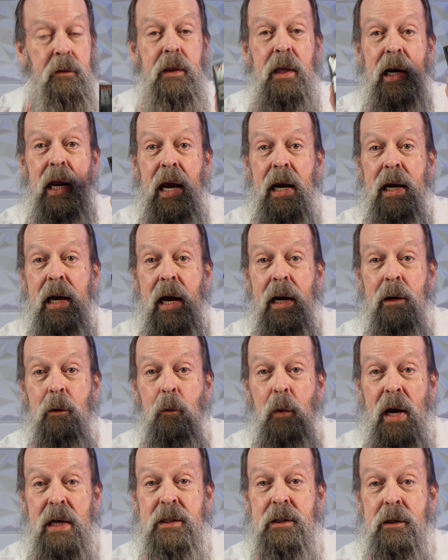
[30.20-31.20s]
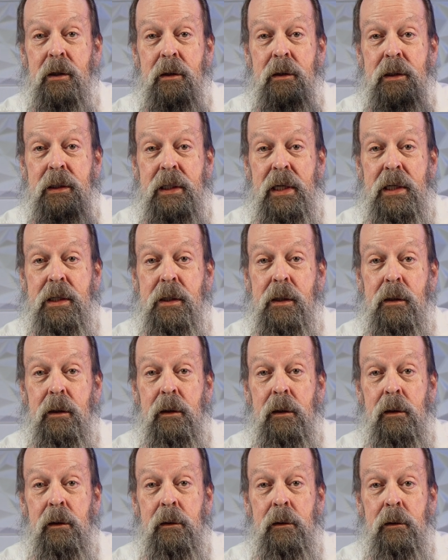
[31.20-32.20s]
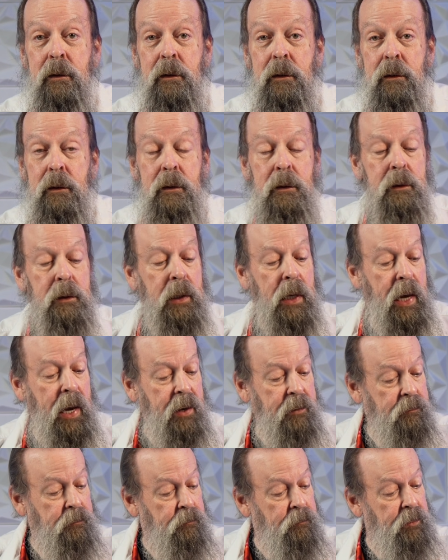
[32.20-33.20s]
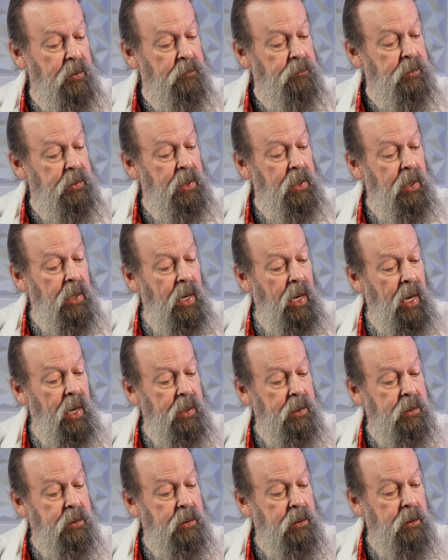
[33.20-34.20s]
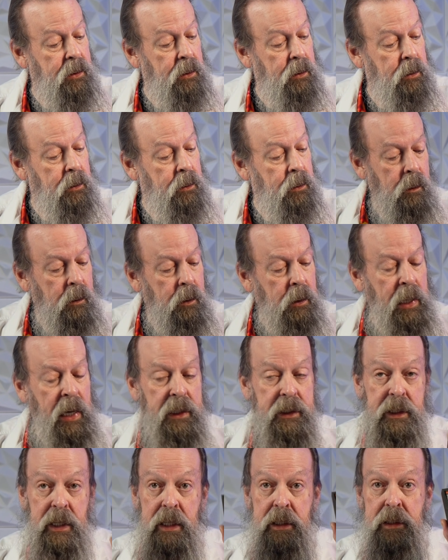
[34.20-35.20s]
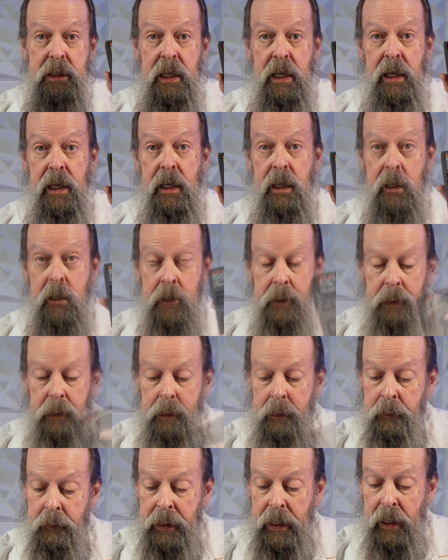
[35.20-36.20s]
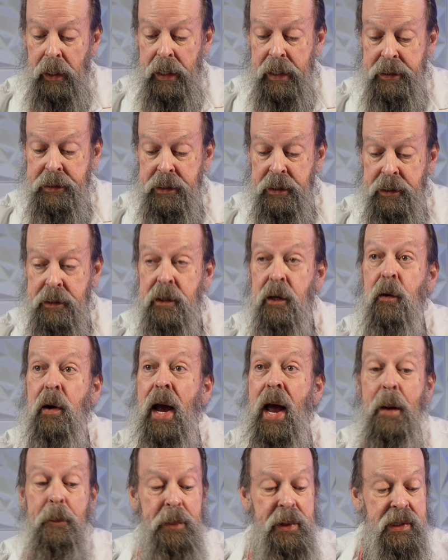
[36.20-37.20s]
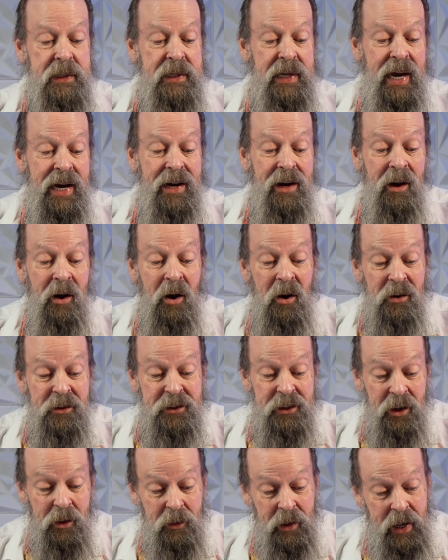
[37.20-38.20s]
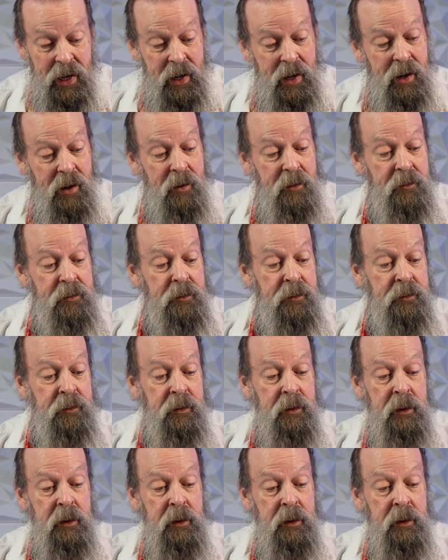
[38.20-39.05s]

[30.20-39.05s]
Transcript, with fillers: that I got a Western Digital 850X SSD. Well, it just so happens I also have